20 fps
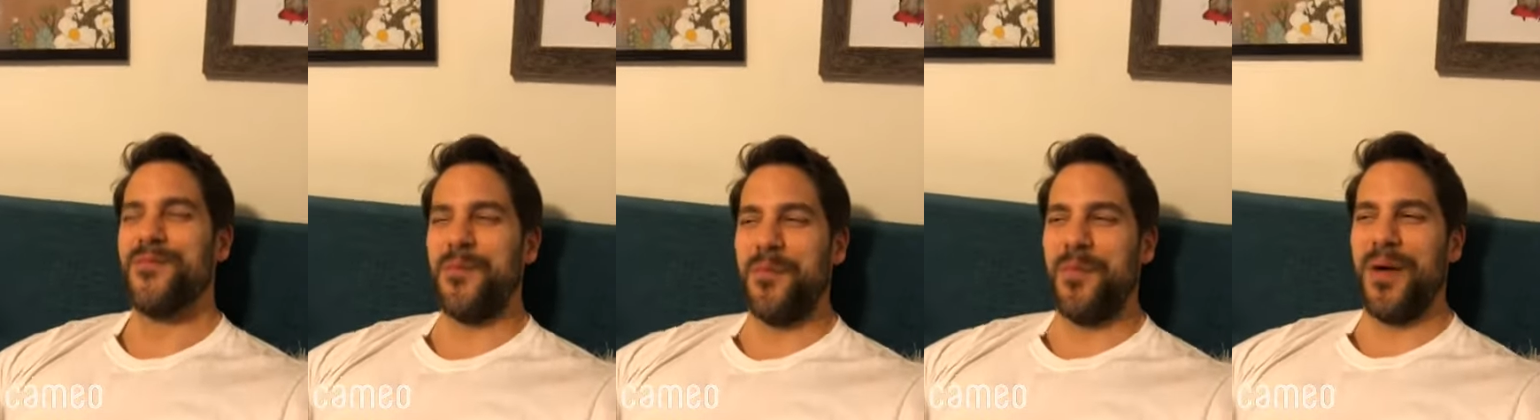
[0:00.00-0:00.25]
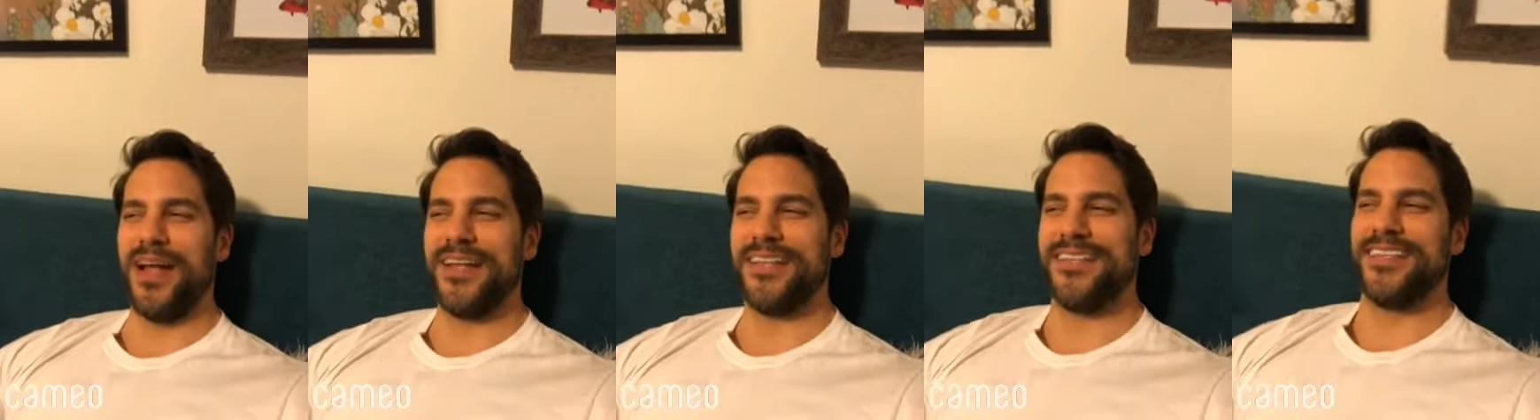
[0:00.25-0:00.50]

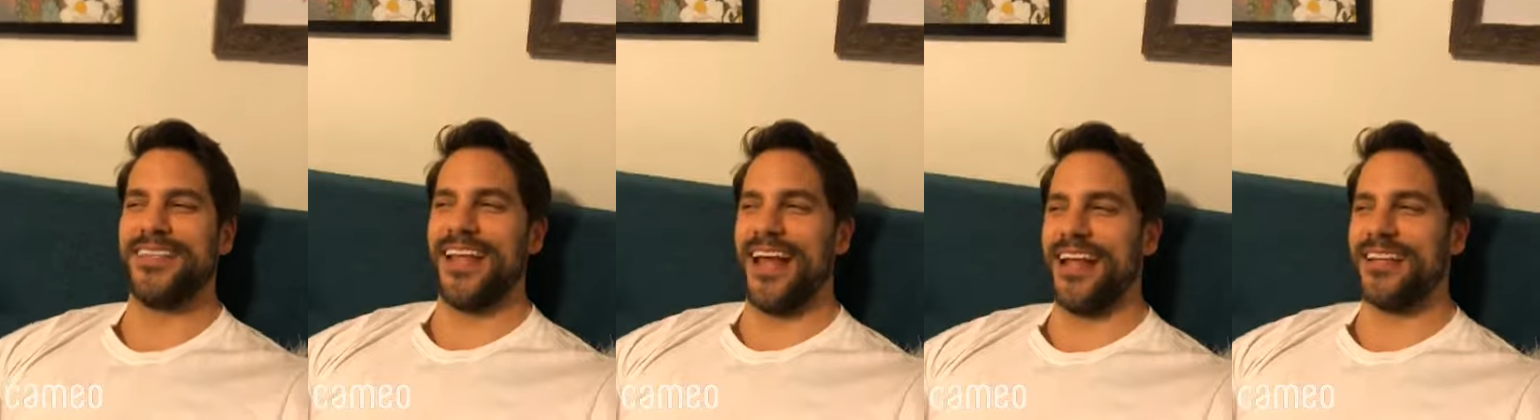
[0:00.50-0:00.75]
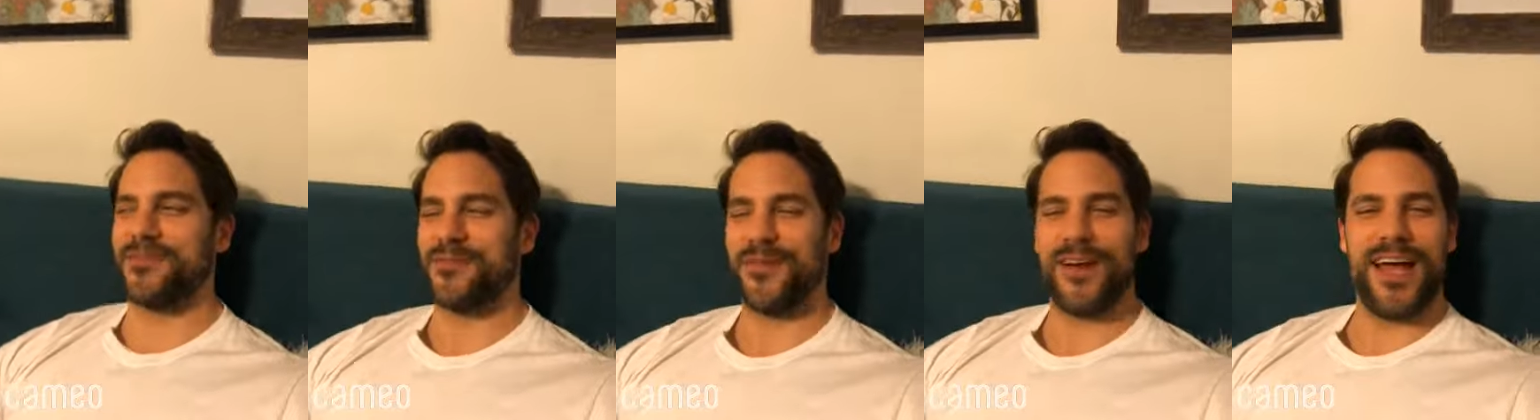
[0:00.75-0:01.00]
but
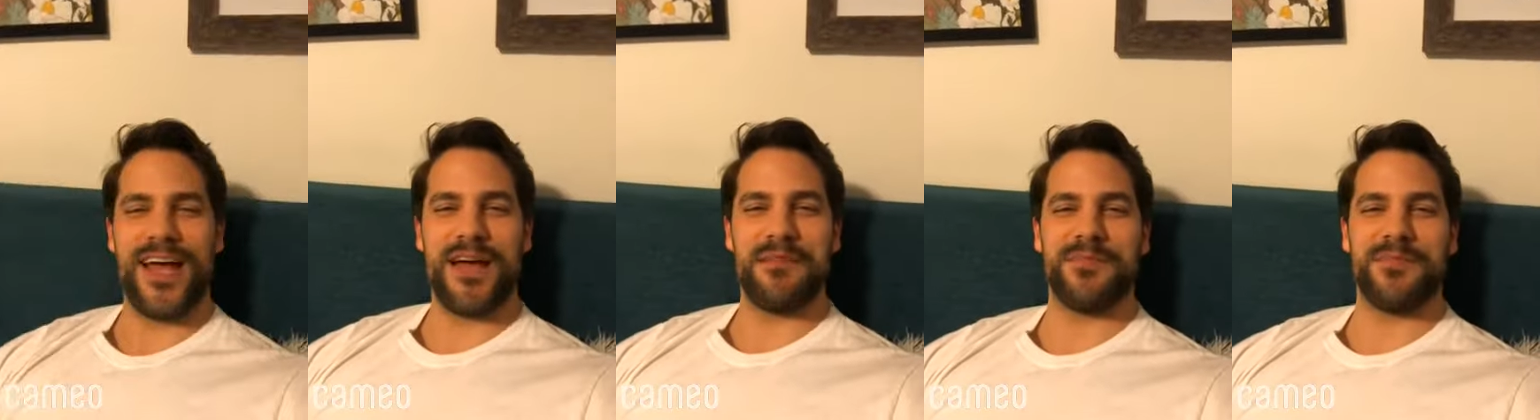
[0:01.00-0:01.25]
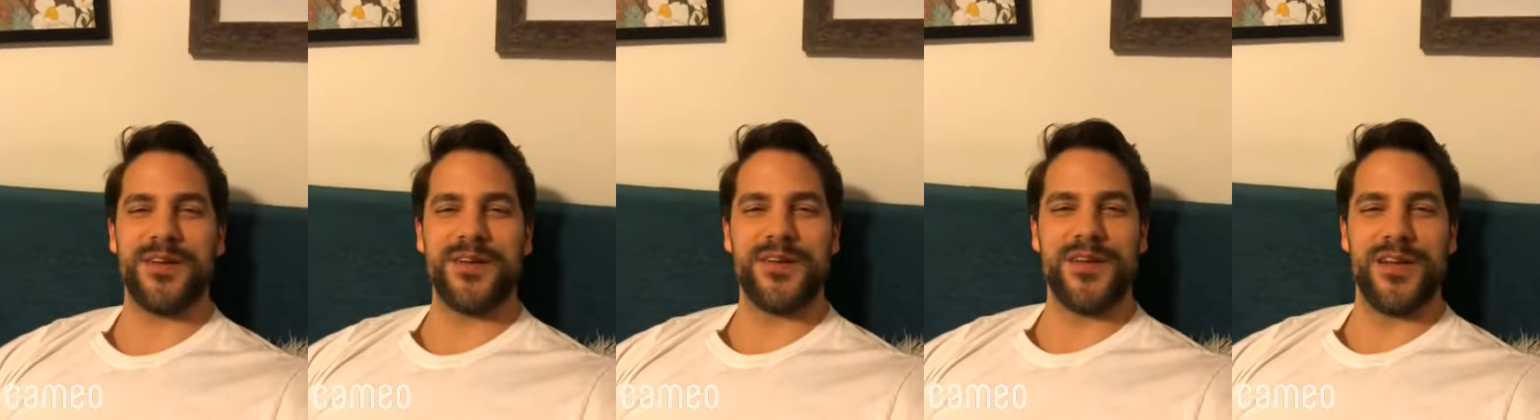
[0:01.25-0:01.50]
that's what
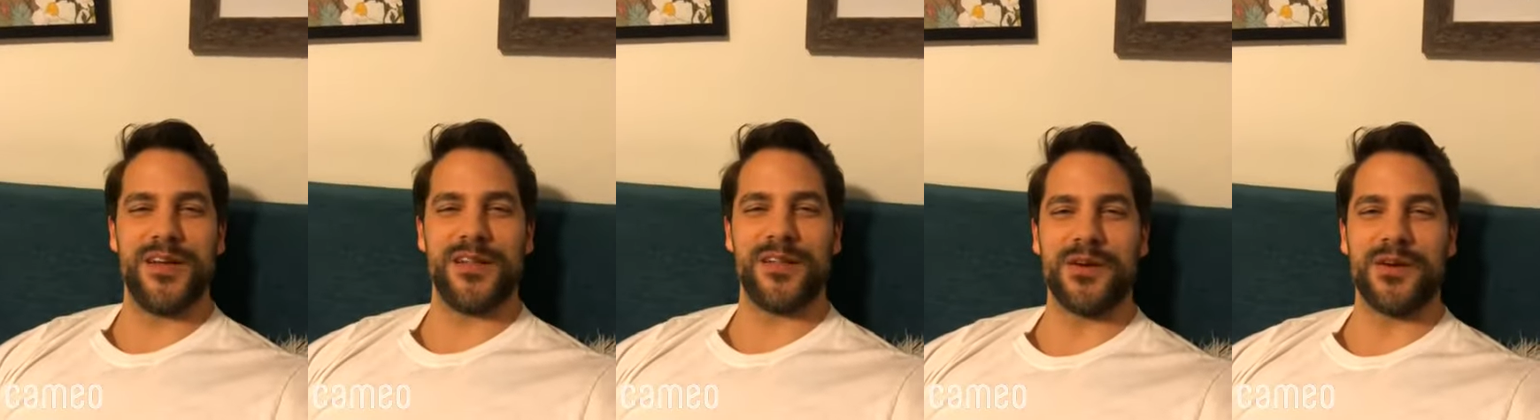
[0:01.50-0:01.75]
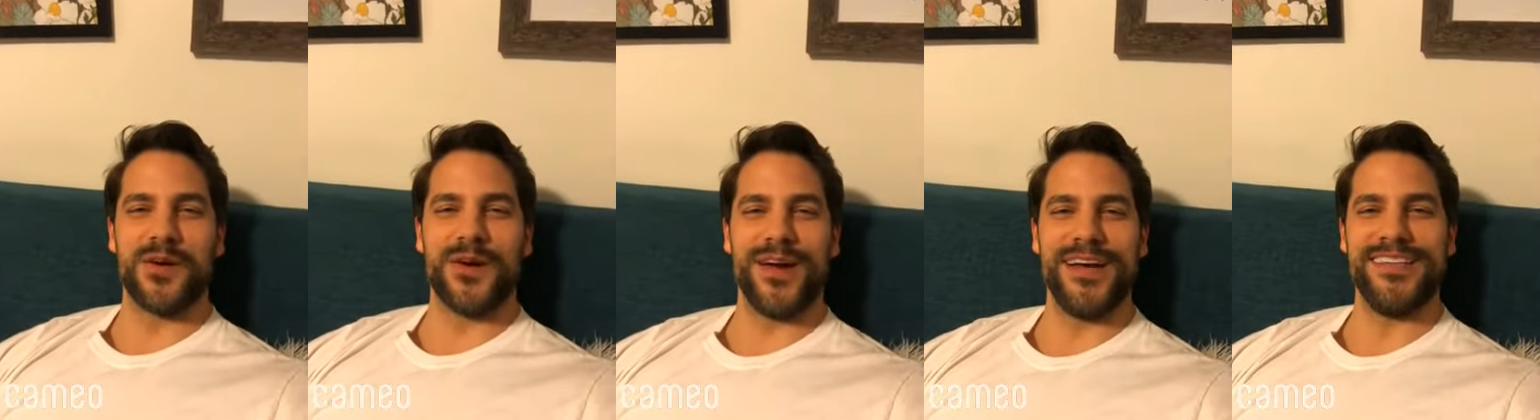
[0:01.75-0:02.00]
happened. You get a
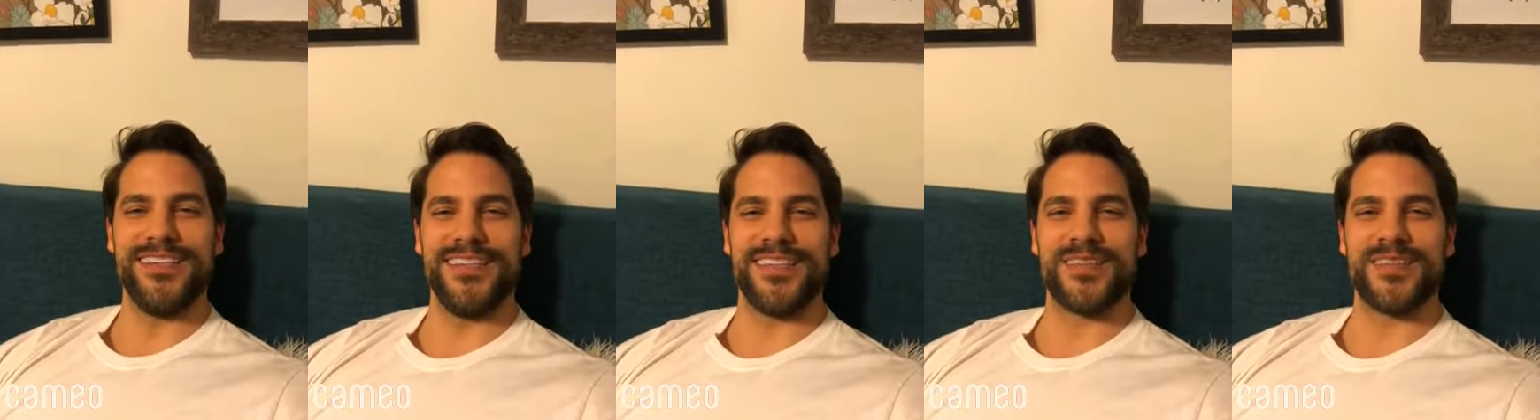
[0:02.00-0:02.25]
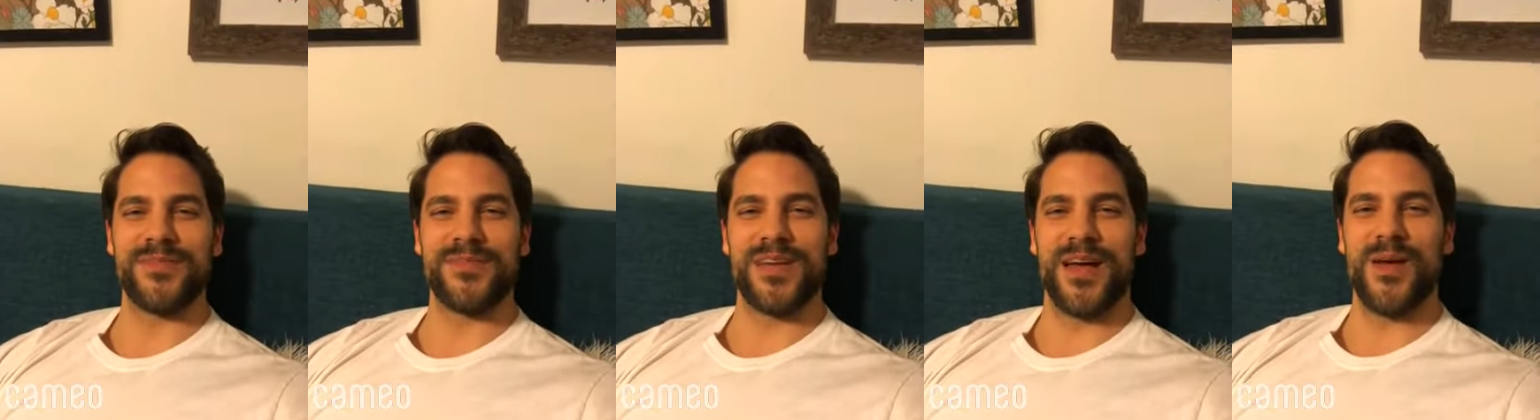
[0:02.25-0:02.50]
little crazy
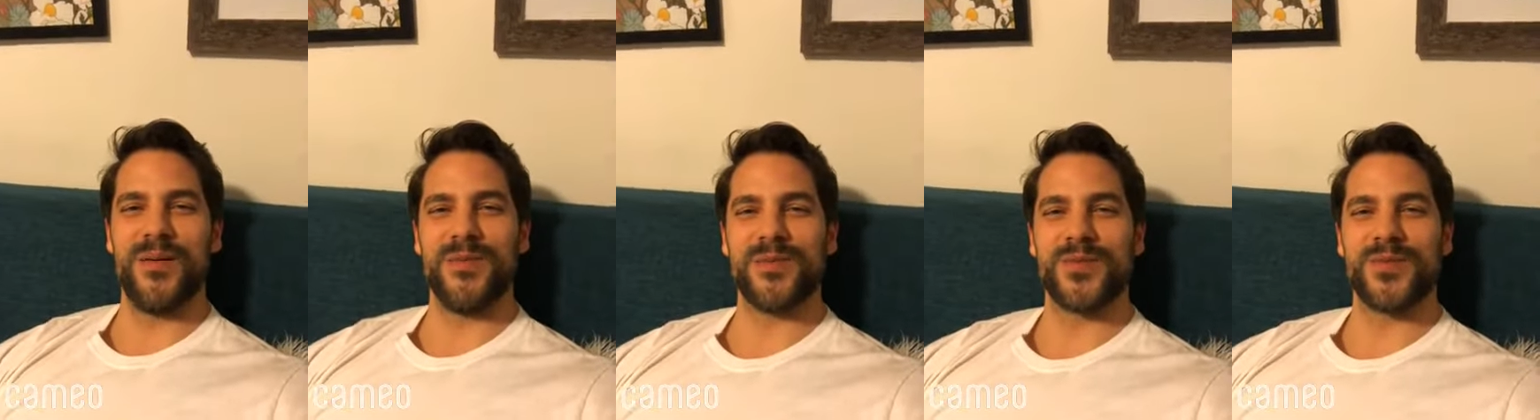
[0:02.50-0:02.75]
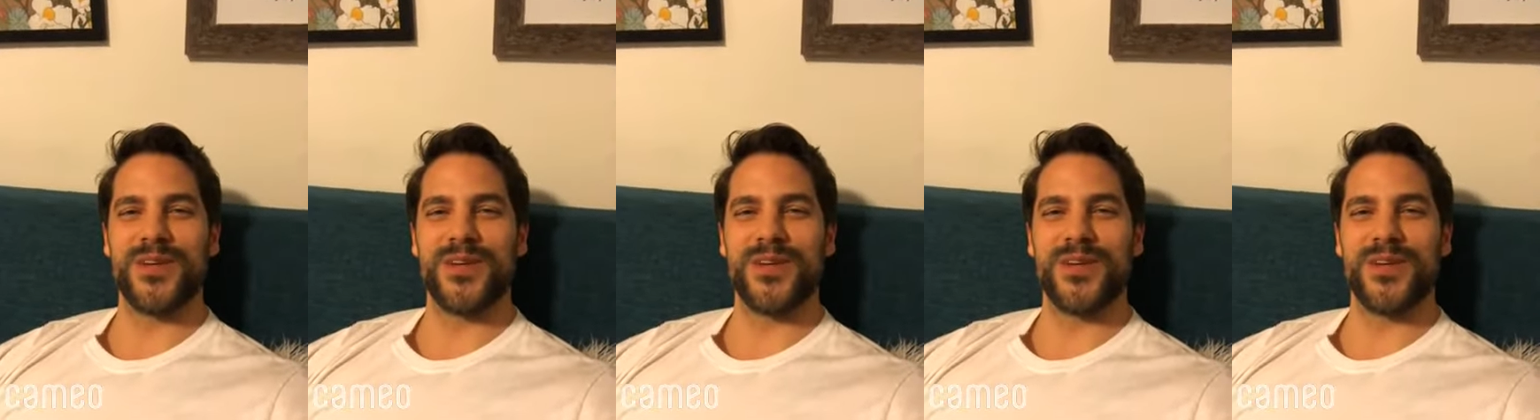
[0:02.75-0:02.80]
sometimes